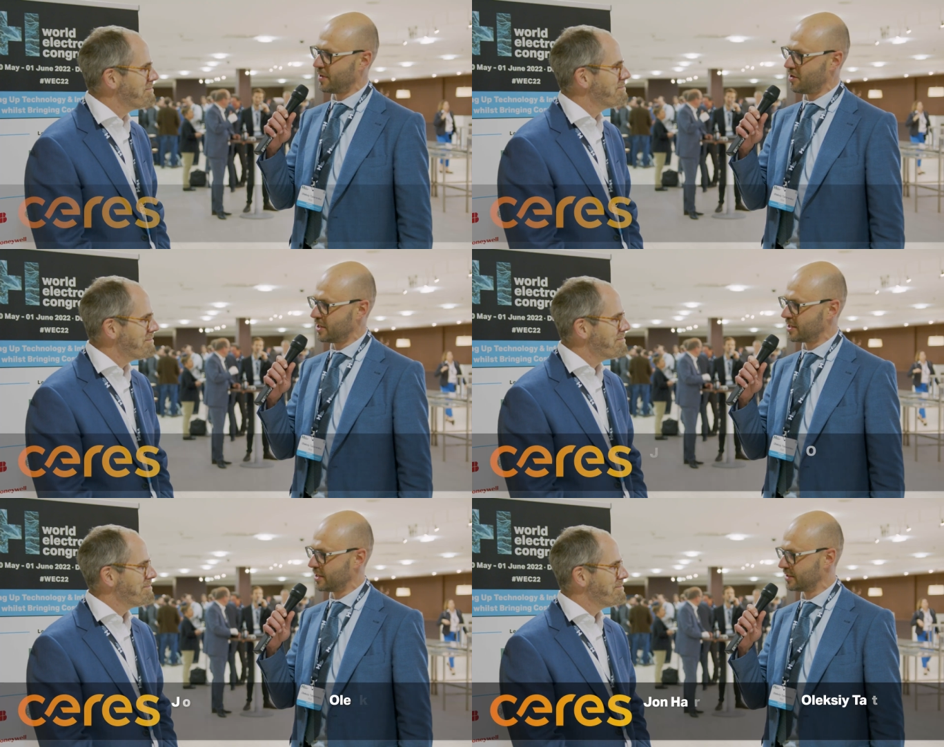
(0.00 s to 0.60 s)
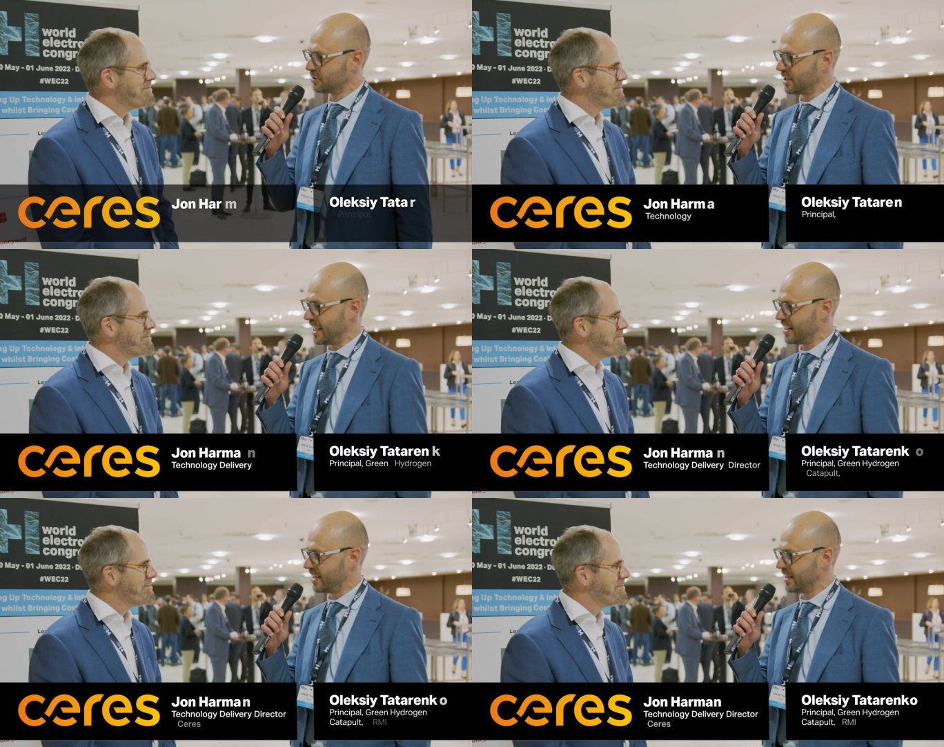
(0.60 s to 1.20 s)
Speaker 1: Power uh,
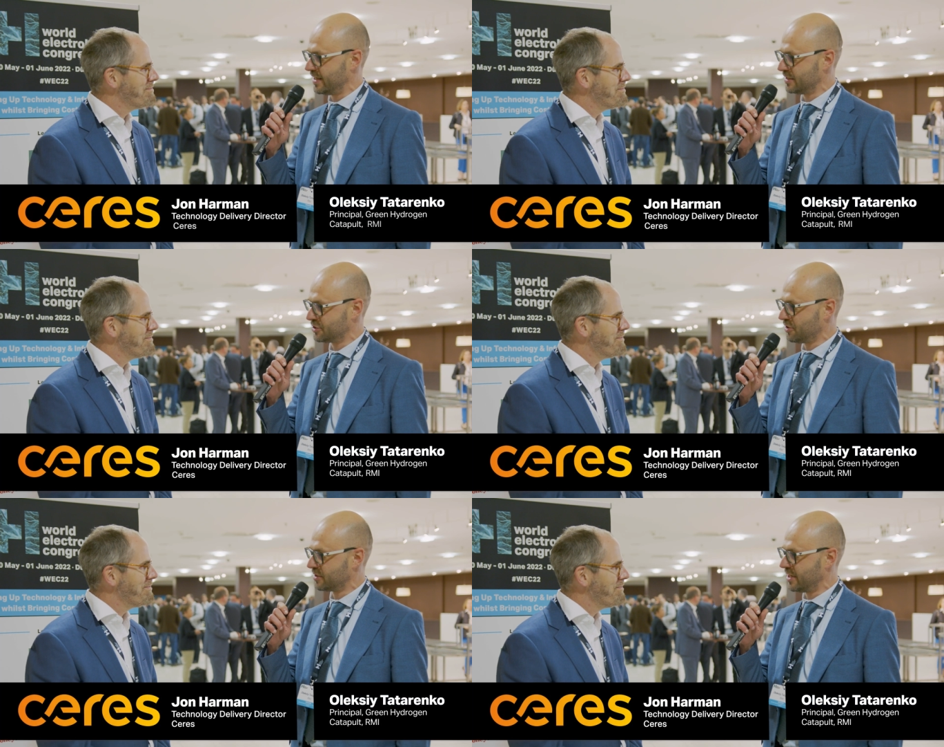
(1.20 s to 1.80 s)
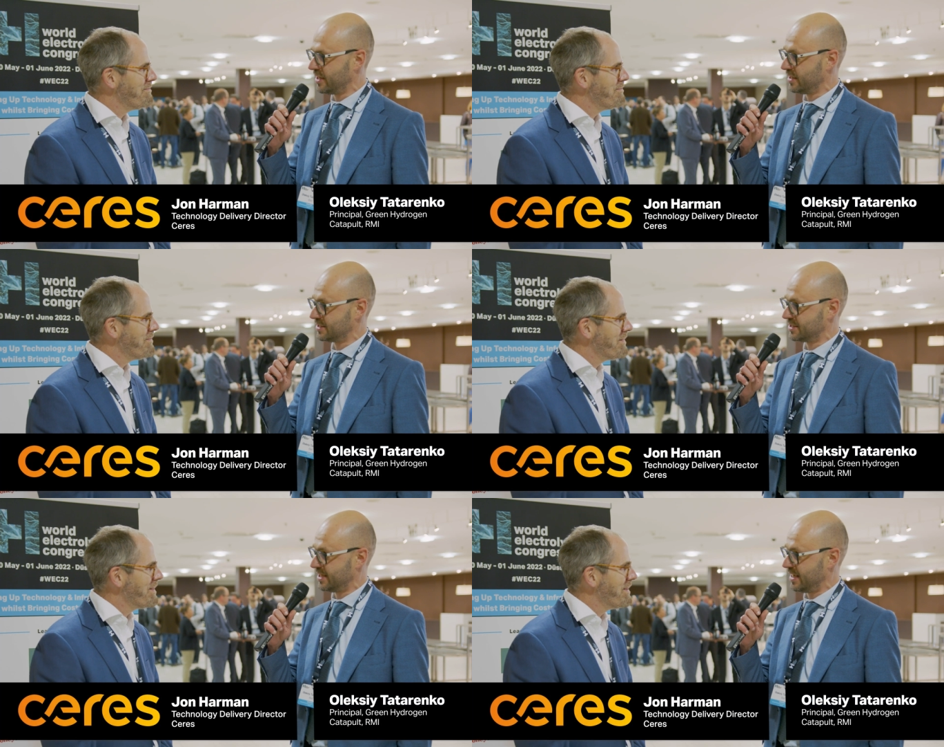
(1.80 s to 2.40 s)
today. Uh, Jon, uh,
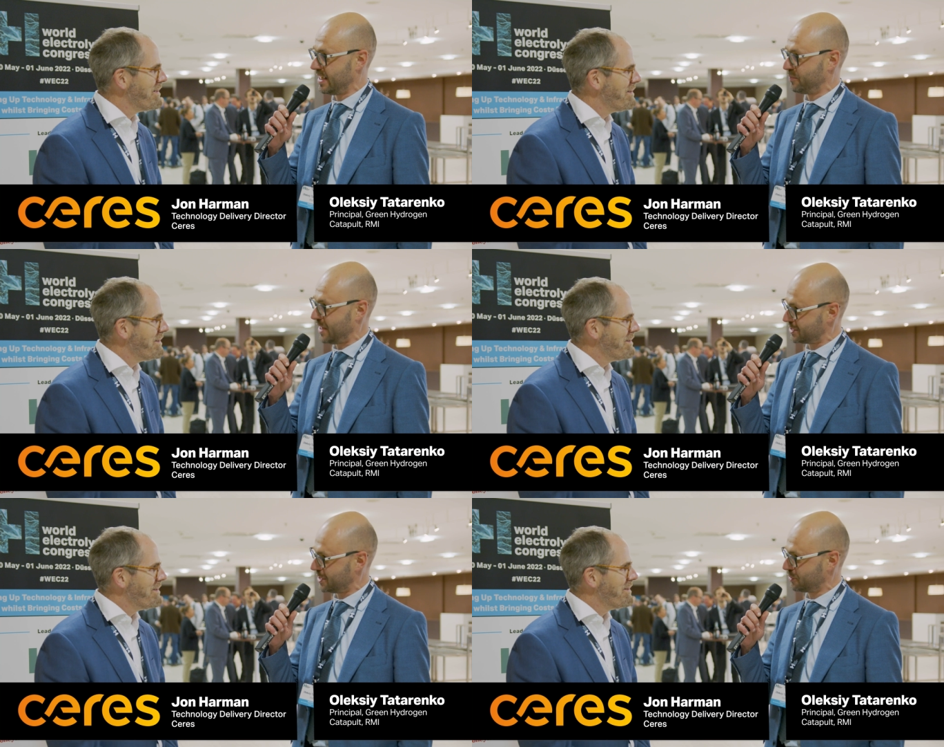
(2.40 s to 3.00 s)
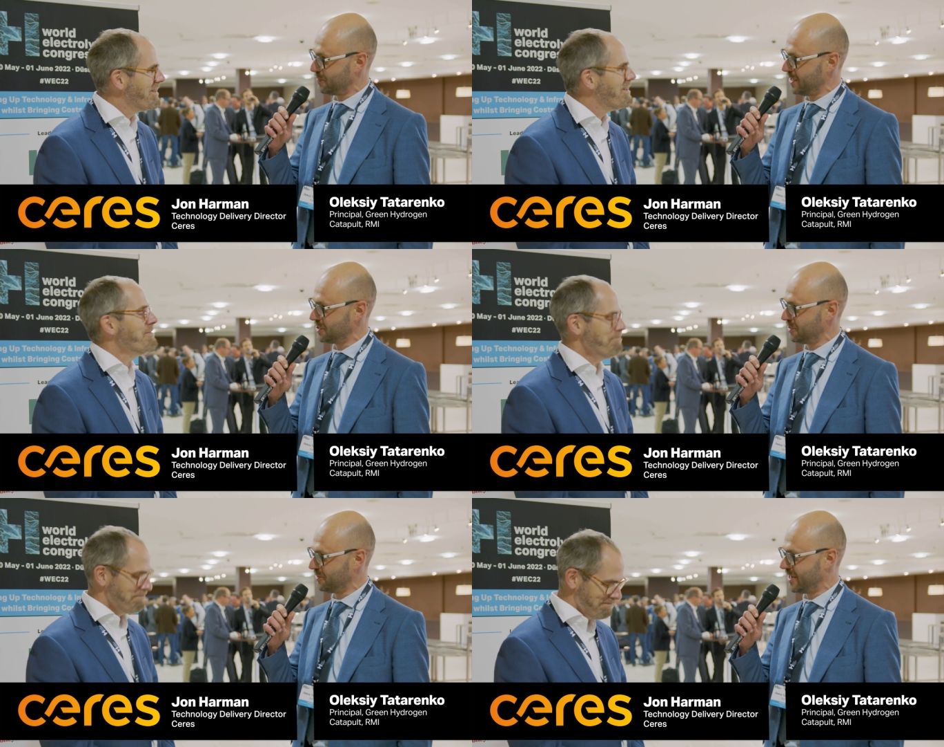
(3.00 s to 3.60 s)
it's a pleasure to
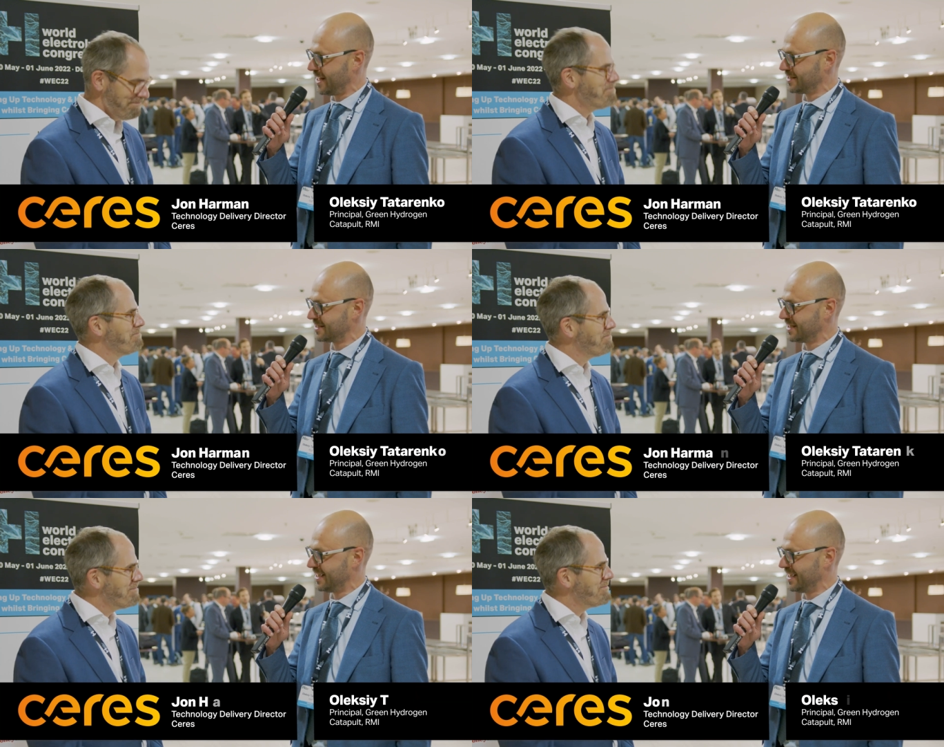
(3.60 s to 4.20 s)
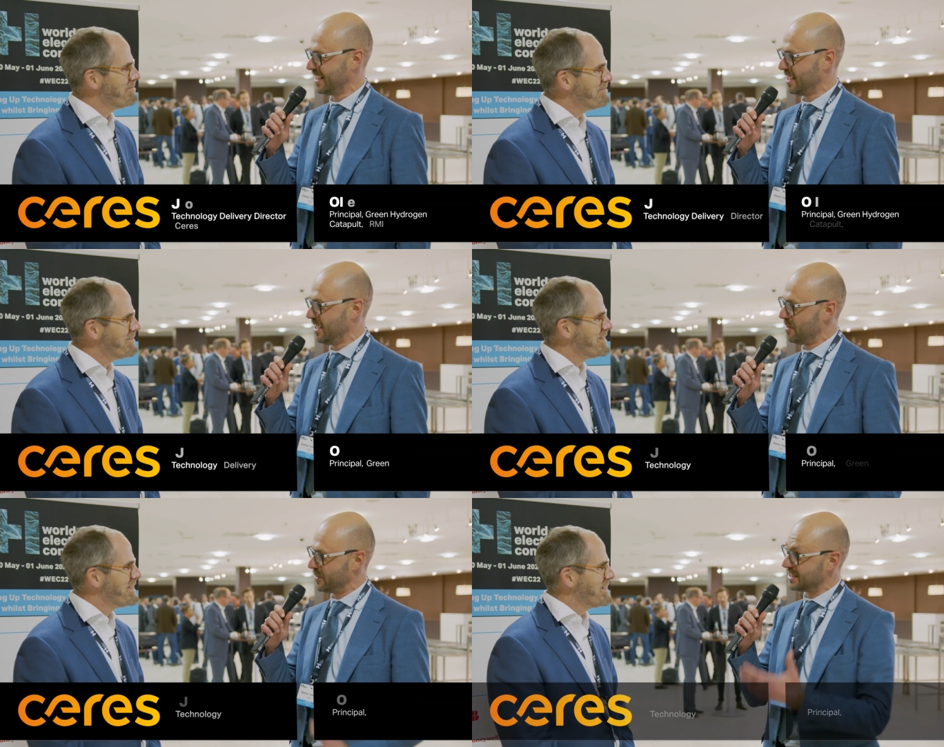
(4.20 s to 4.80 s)
meet you and uh,
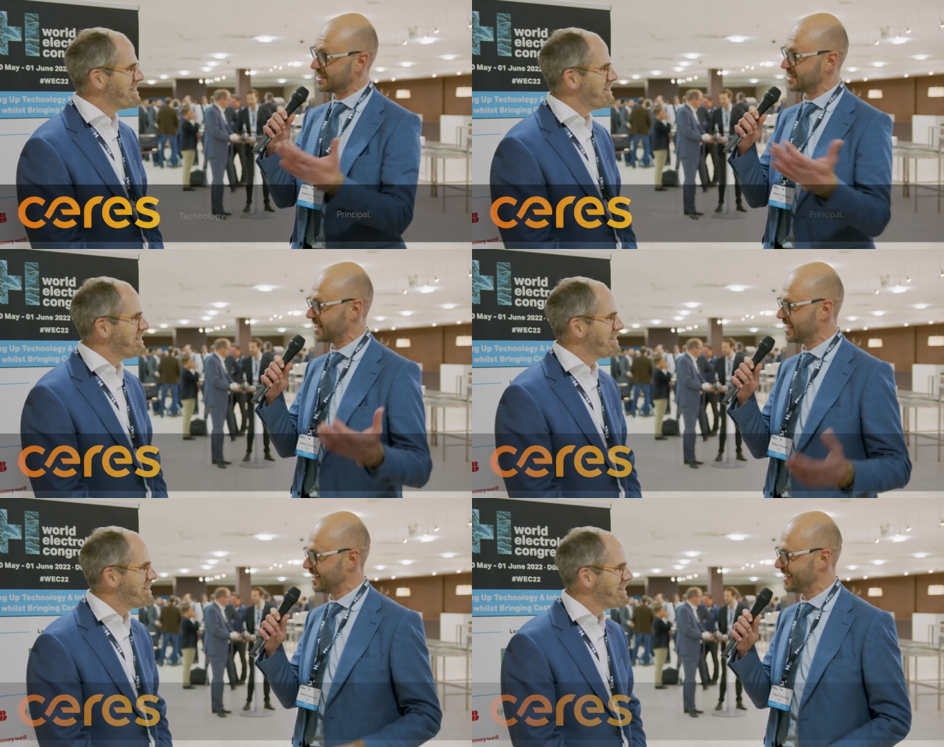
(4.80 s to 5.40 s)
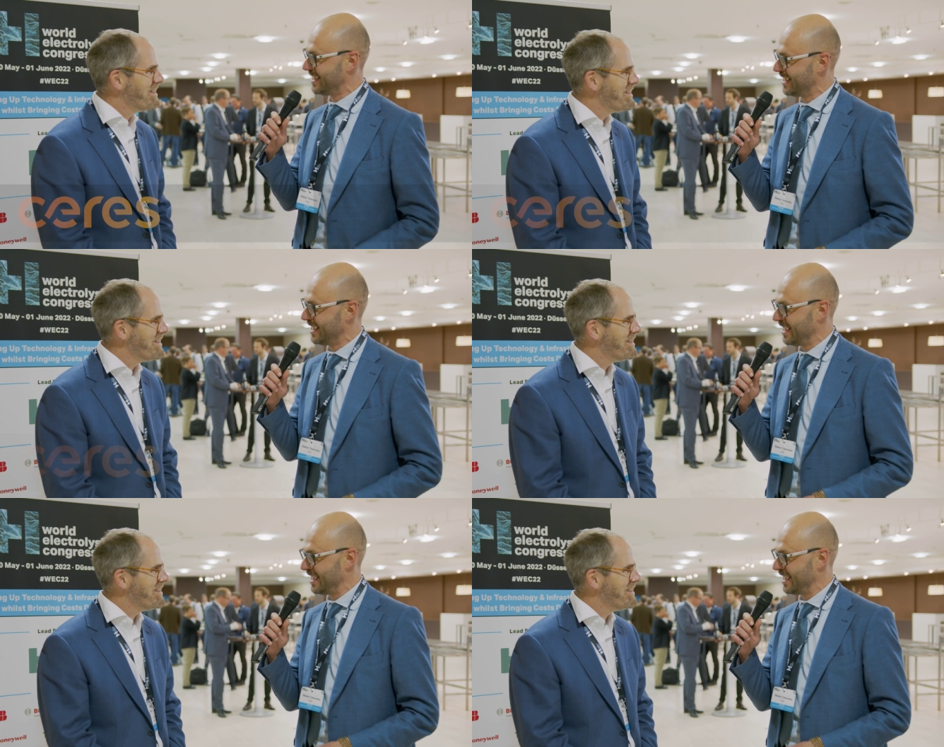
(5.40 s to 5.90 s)
please uh,